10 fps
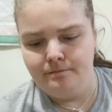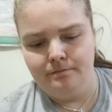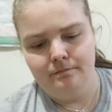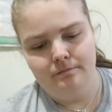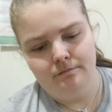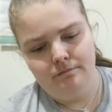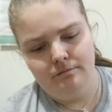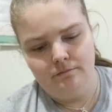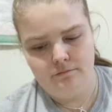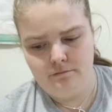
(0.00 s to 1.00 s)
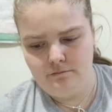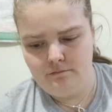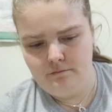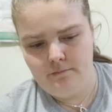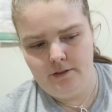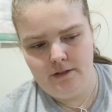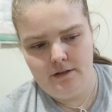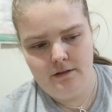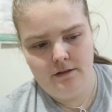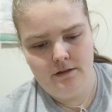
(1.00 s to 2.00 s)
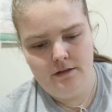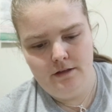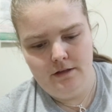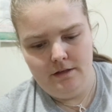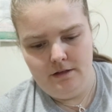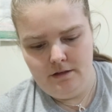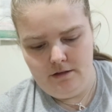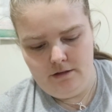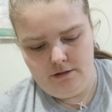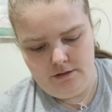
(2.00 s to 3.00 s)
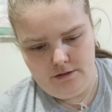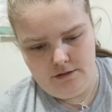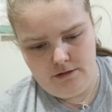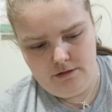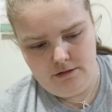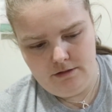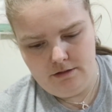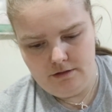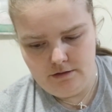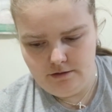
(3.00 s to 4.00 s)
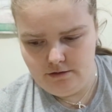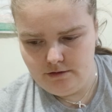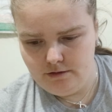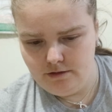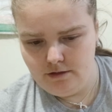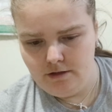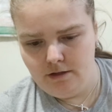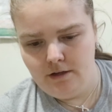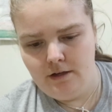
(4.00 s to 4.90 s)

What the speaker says: (no one is talking)